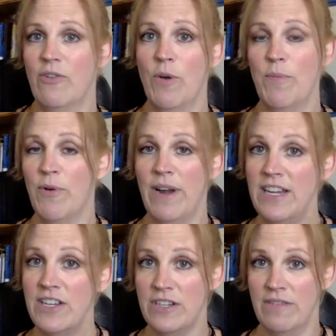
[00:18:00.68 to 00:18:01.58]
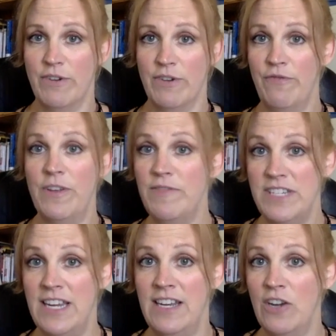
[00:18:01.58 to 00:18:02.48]
Corporation for
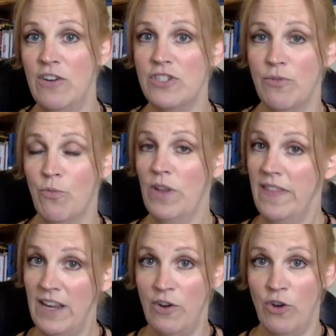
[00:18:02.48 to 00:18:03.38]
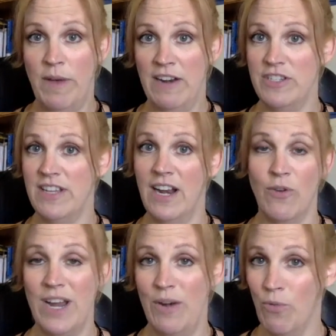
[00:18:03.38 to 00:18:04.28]
15 years. So one thing you know about her, she's got a
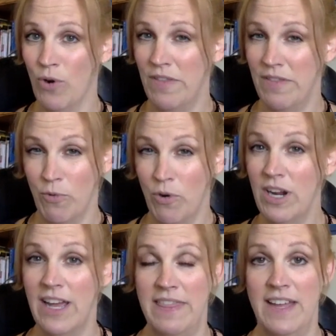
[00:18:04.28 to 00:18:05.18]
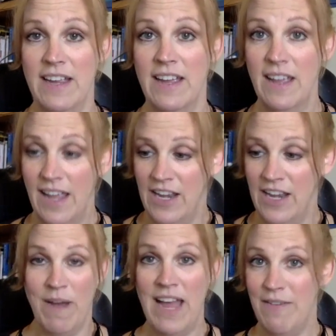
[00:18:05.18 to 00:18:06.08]
great work ethic. And
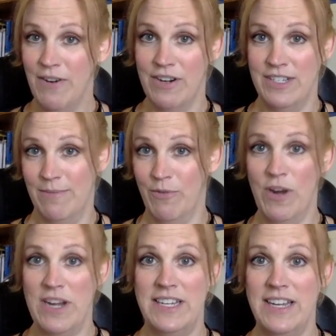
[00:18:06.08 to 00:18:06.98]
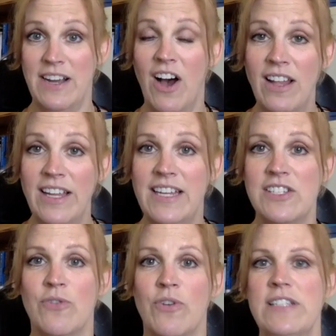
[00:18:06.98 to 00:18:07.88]
you might have heard some crazy colleague
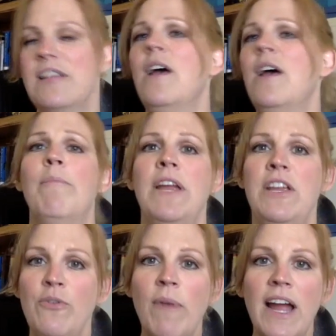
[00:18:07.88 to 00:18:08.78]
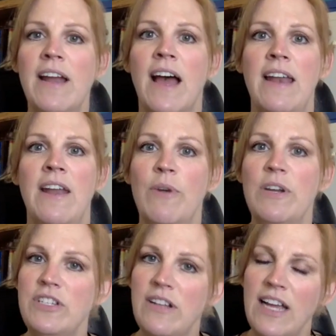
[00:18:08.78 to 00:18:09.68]
stories, but you might not know what
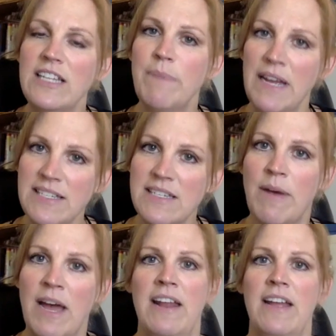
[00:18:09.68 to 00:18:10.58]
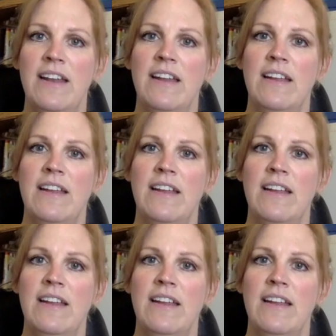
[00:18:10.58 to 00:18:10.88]
she likes best about it.